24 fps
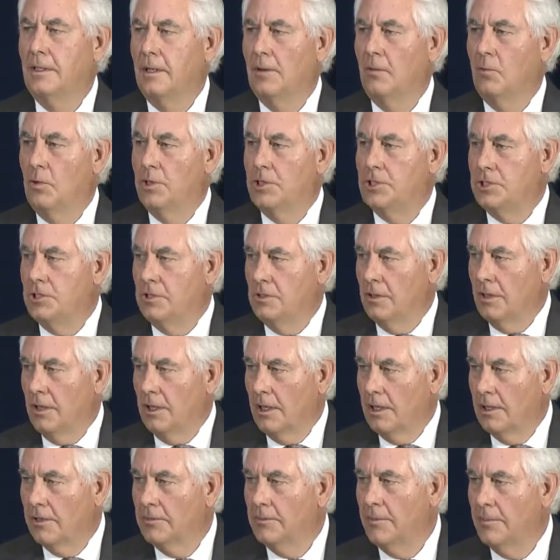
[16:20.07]
Wish you
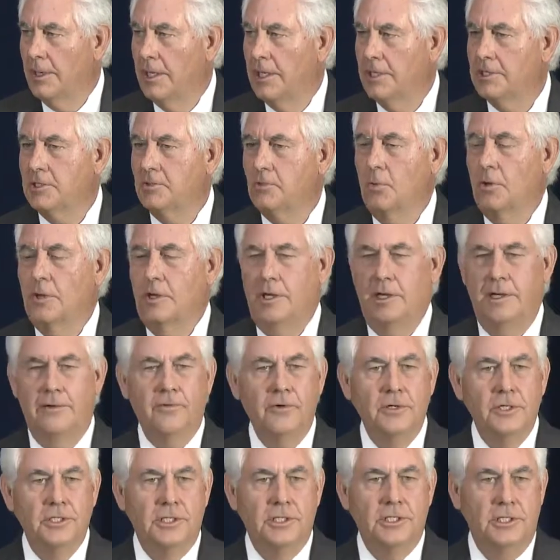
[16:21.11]
all the best,
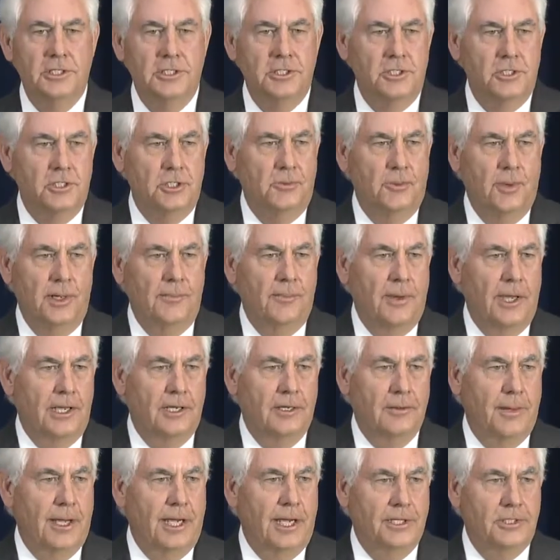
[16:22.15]
whatever decisions you may
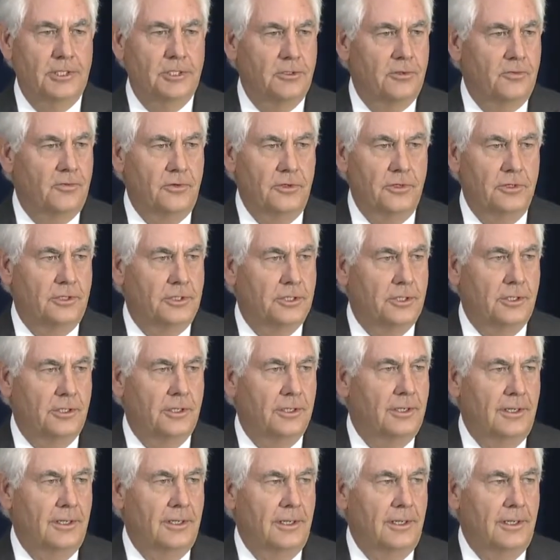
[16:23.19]
make about your future.